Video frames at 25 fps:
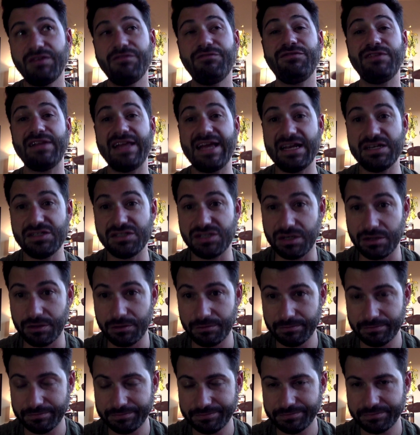
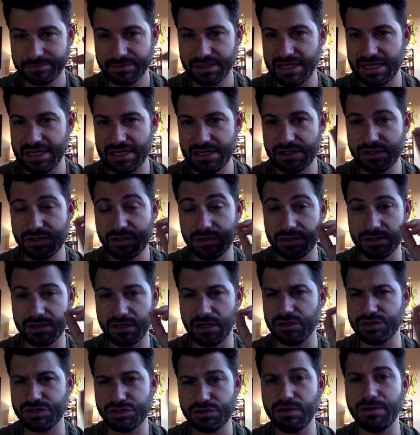flanger,
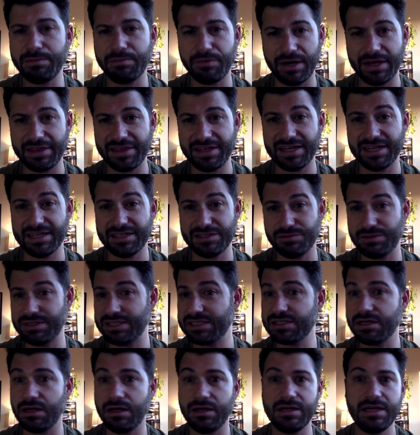called Sweeper, I think is what
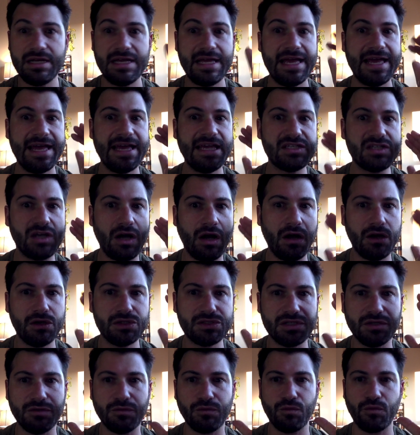it's called, is
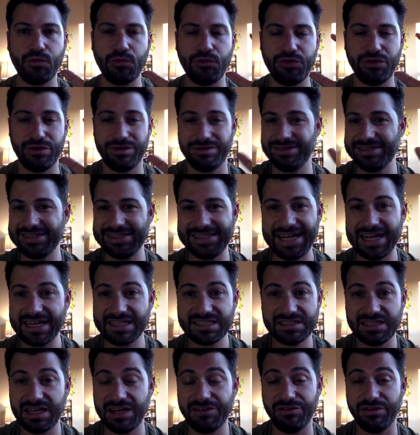also
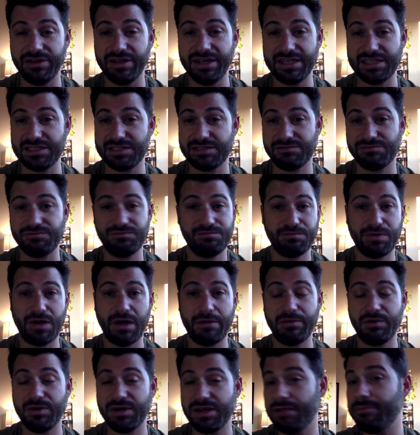next level. It's
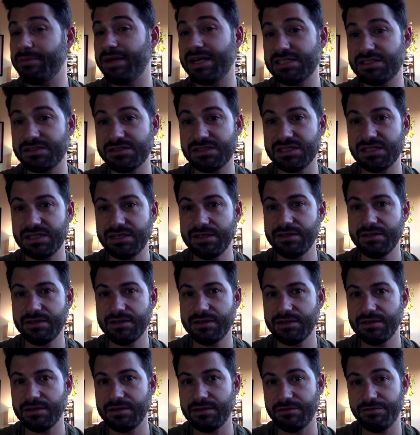probably one of the best
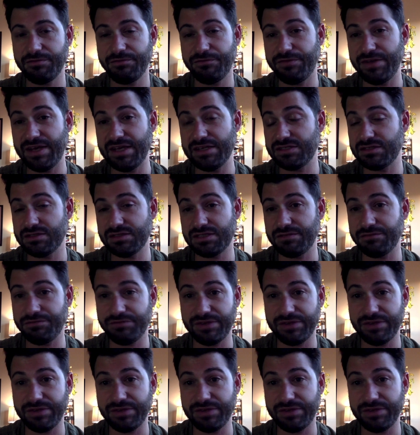phasers and